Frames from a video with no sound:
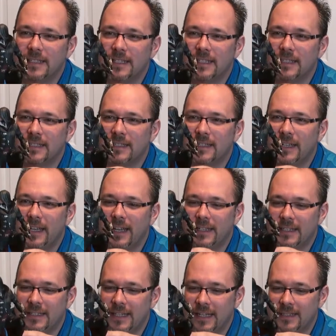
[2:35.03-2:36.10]

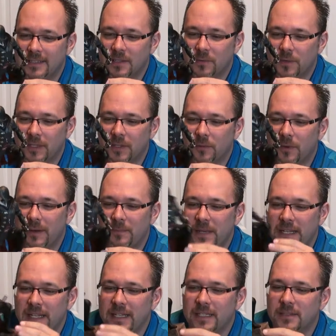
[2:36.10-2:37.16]
attest to what the
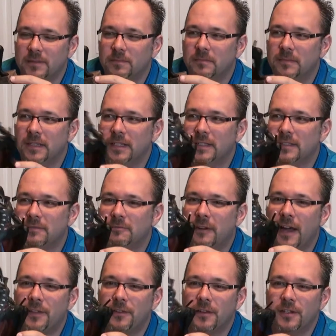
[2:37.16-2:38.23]
weapon is. It is
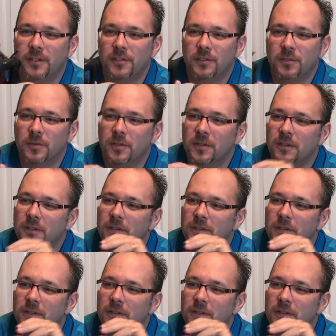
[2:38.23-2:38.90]
rather unusual.